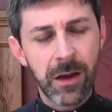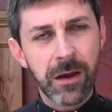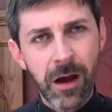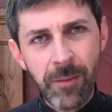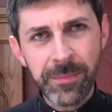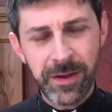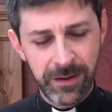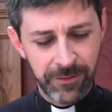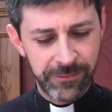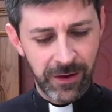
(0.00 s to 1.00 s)
Come, key
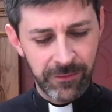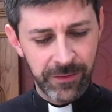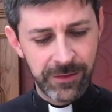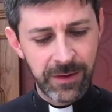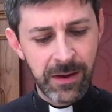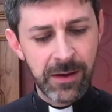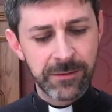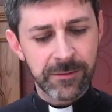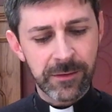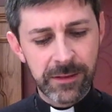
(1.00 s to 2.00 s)
of David,
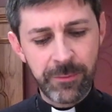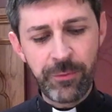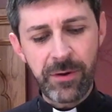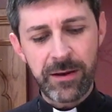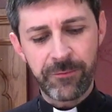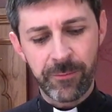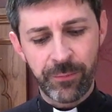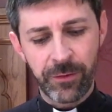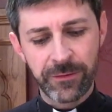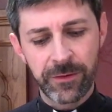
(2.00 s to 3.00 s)
to liberate from
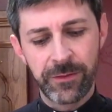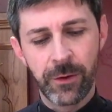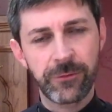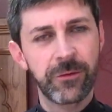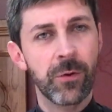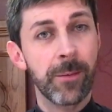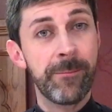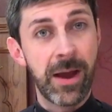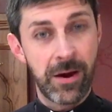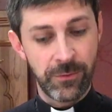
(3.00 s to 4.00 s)
prison those who are
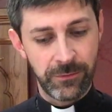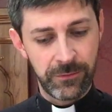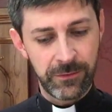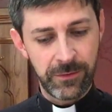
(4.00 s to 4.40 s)
bound,